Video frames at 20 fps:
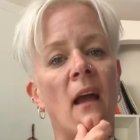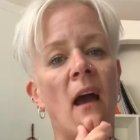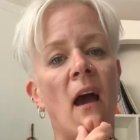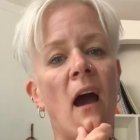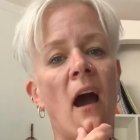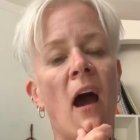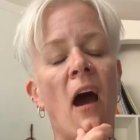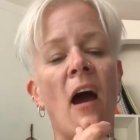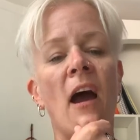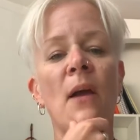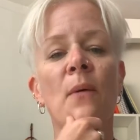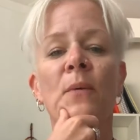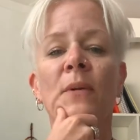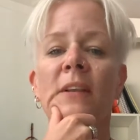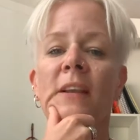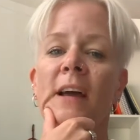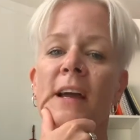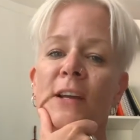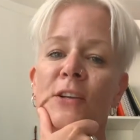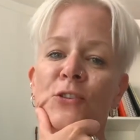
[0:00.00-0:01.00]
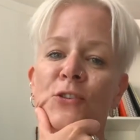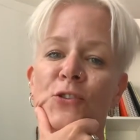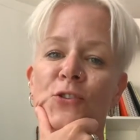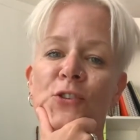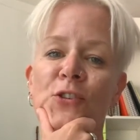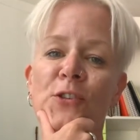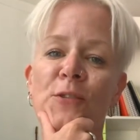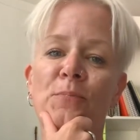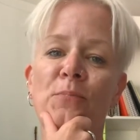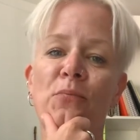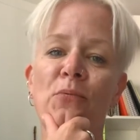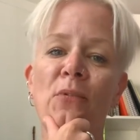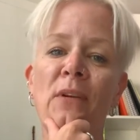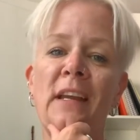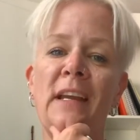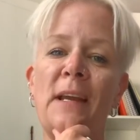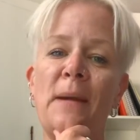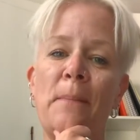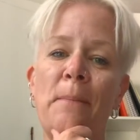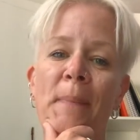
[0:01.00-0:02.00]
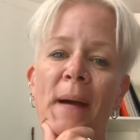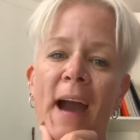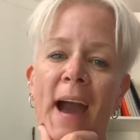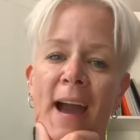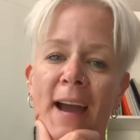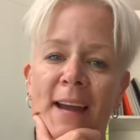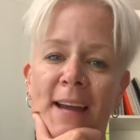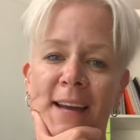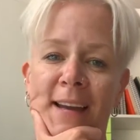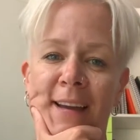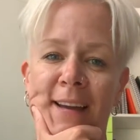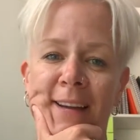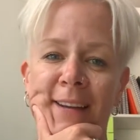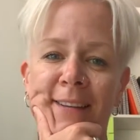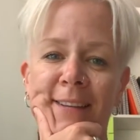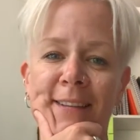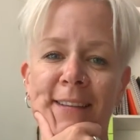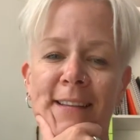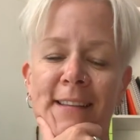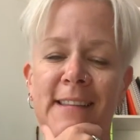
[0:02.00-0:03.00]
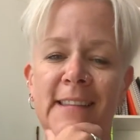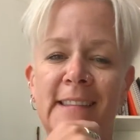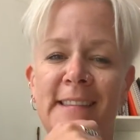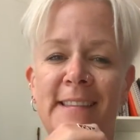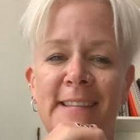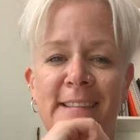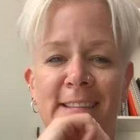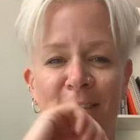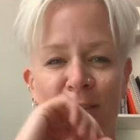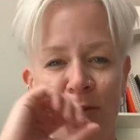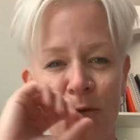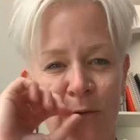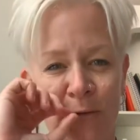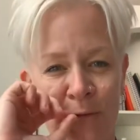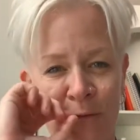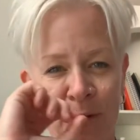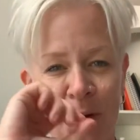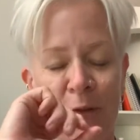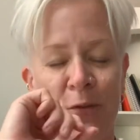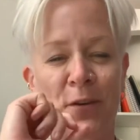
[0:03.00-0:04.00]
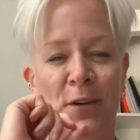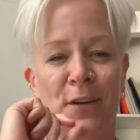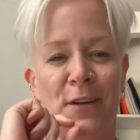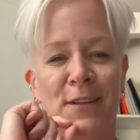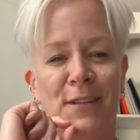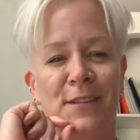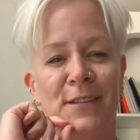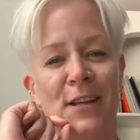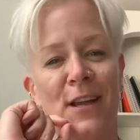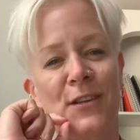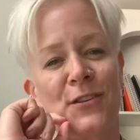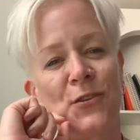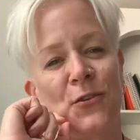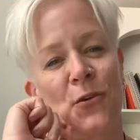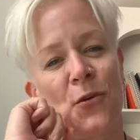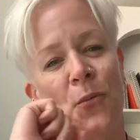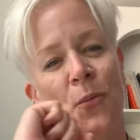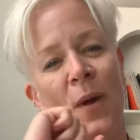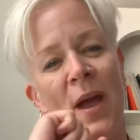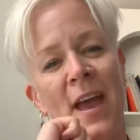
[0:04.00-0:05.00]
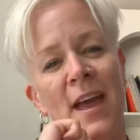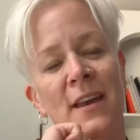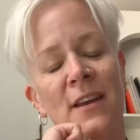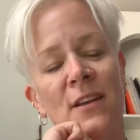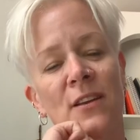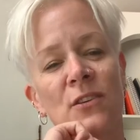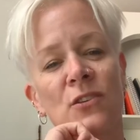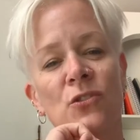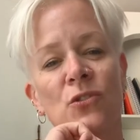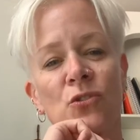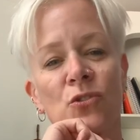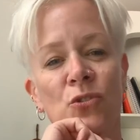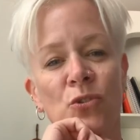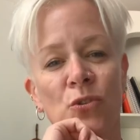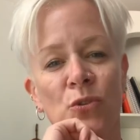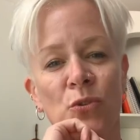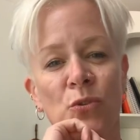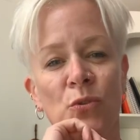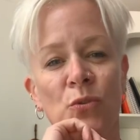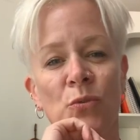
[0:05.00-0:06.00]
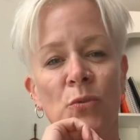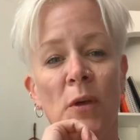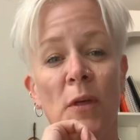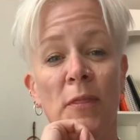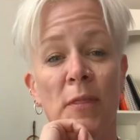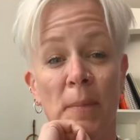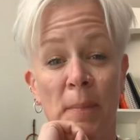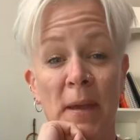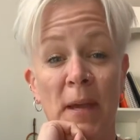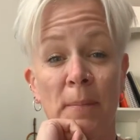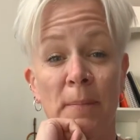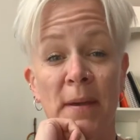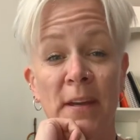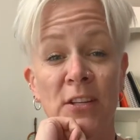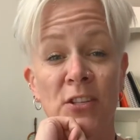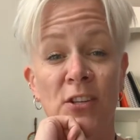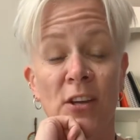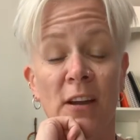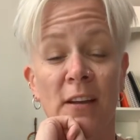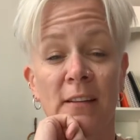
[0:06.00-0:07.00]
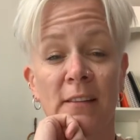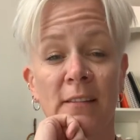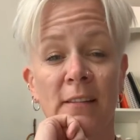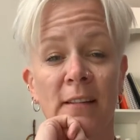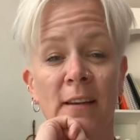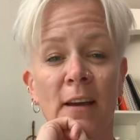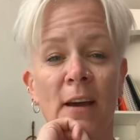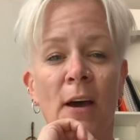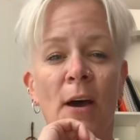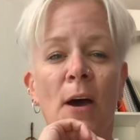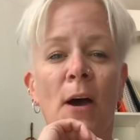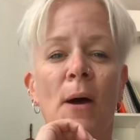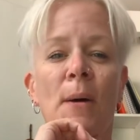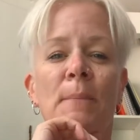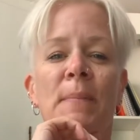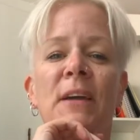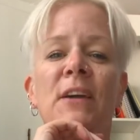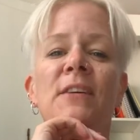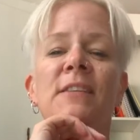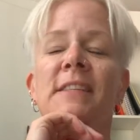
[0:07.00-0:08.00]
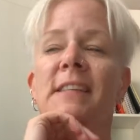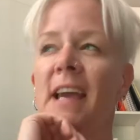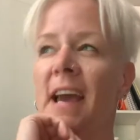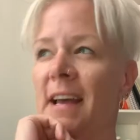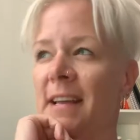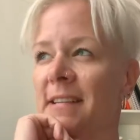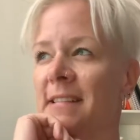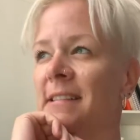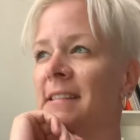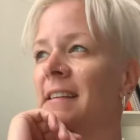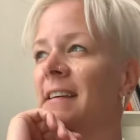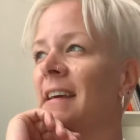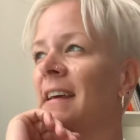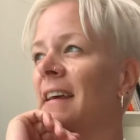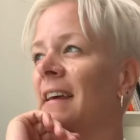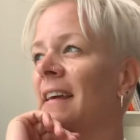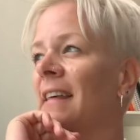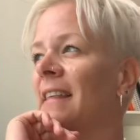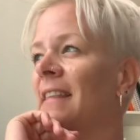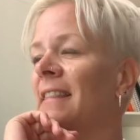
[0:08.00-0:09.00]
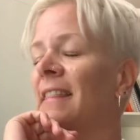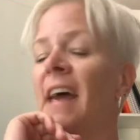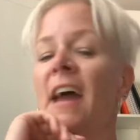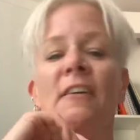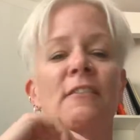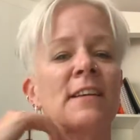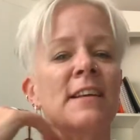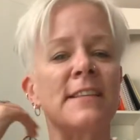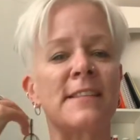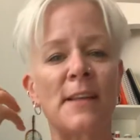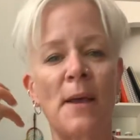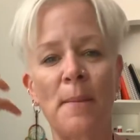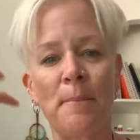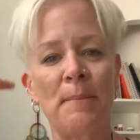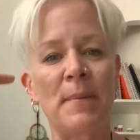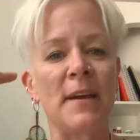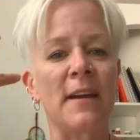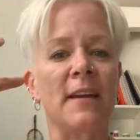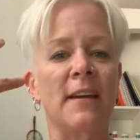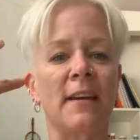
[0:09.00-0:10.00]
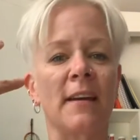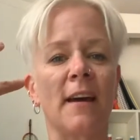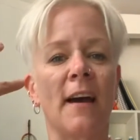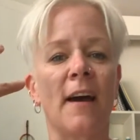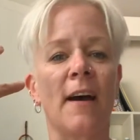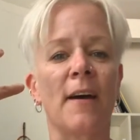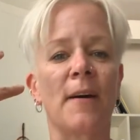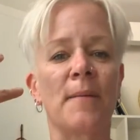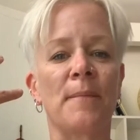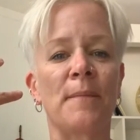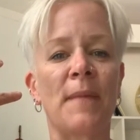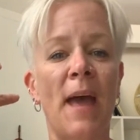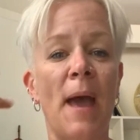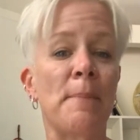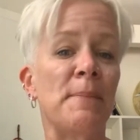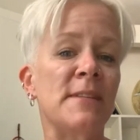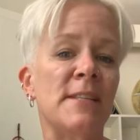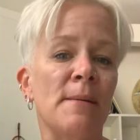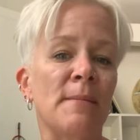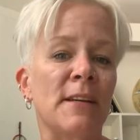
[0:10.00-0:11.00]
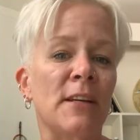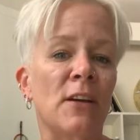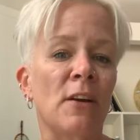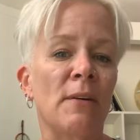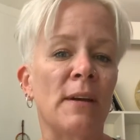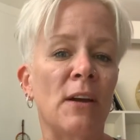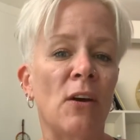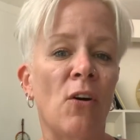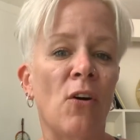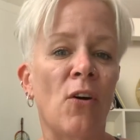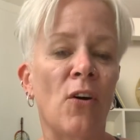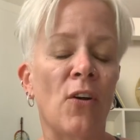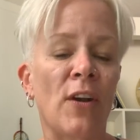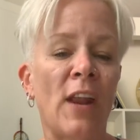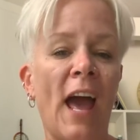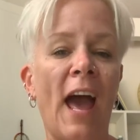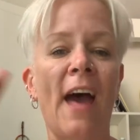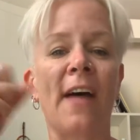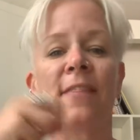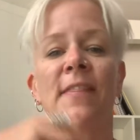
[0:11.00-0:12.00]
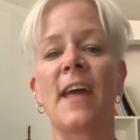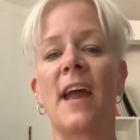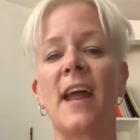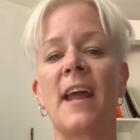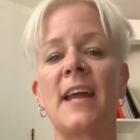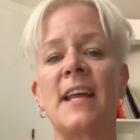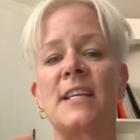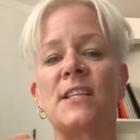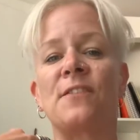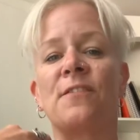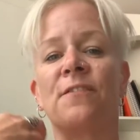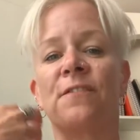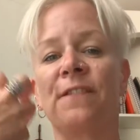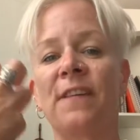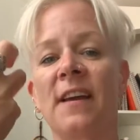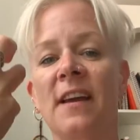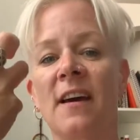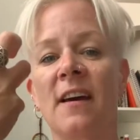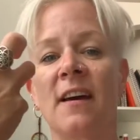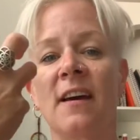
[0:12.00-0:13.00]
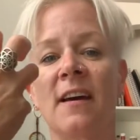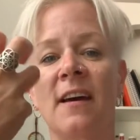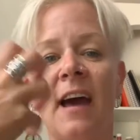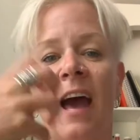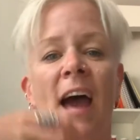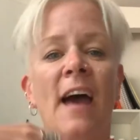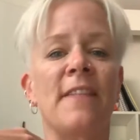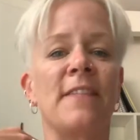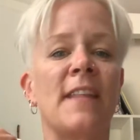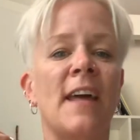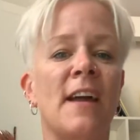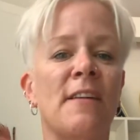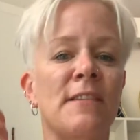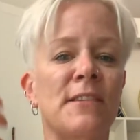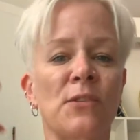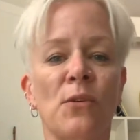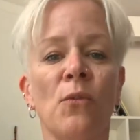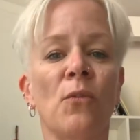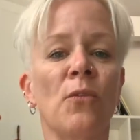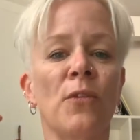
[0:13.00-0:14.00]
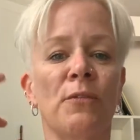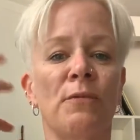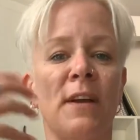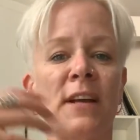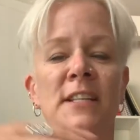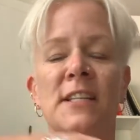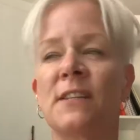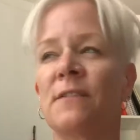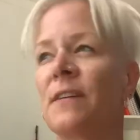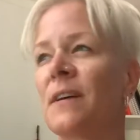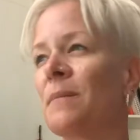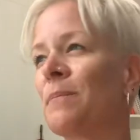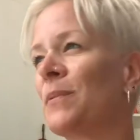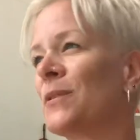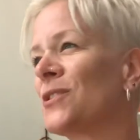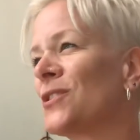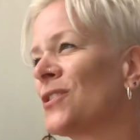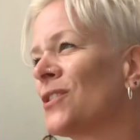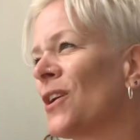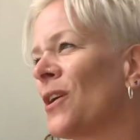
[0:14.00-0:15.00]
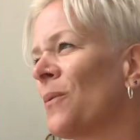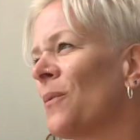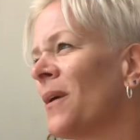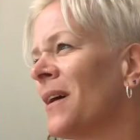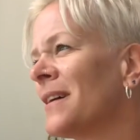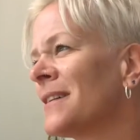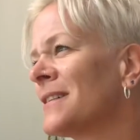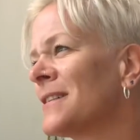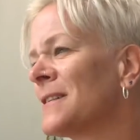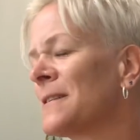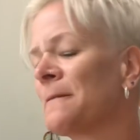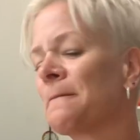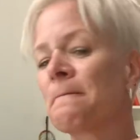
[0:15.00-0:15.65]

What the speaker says: I would like to just bring back your focus and your awareness to the bigger picture. Because yes, there is a big epidemic going on, and there is fear, and there is all the rest of it. But you know what?